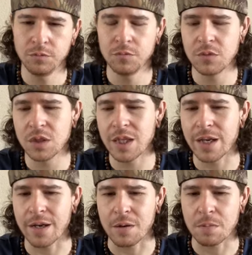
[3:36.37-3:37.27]

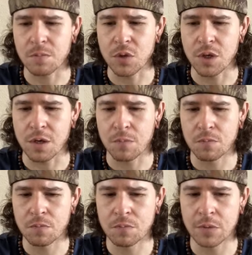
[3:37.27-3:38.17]
Yeah.
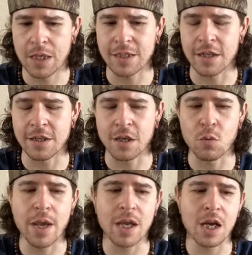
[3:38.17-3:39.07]
Like I said, it's like you
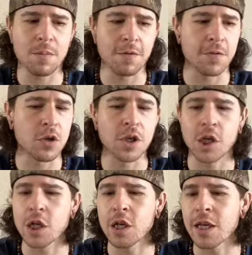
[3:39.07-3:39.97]
wake up, you're feeling
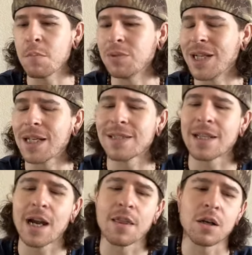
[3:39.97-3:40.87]
good, you get
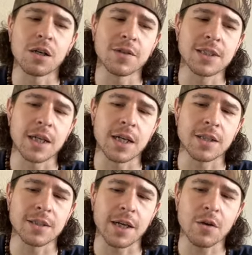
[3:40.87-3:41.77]
blindsided, and all of a sudden
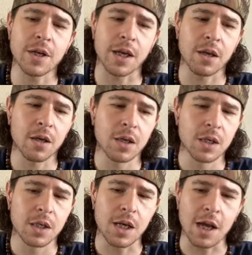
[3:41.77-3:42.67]
it's like, okay,
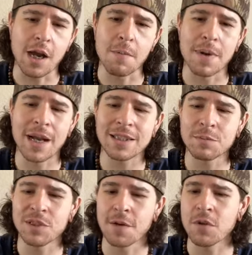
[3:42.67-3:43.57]
I got some
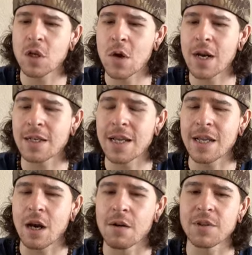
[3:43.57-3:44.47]
stuff to do, I need to take
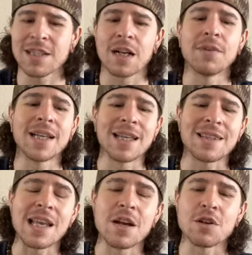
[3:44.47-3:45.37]
care of, just kind of like get
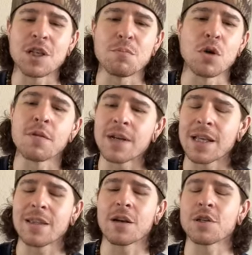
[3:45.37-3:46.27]
the energy moving,
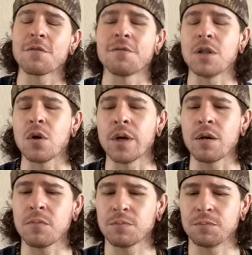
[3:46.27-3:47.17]
get the energy flowing.